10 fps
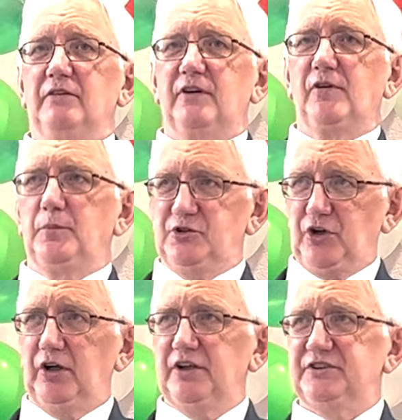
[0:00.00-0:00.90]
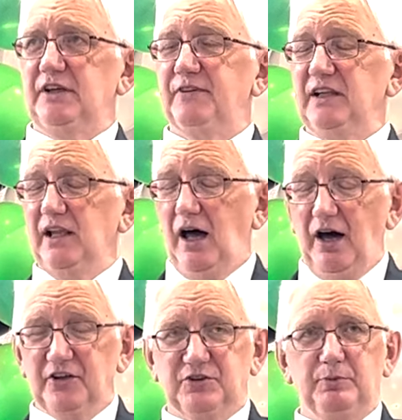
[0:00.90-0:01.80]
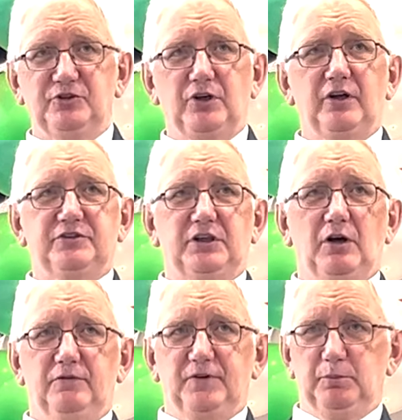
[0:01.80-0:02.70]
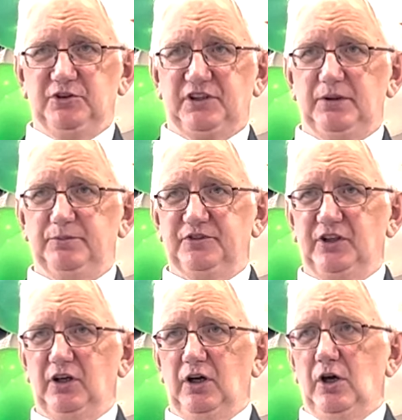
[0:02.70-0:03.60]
that the majority, the large majority of the Muslims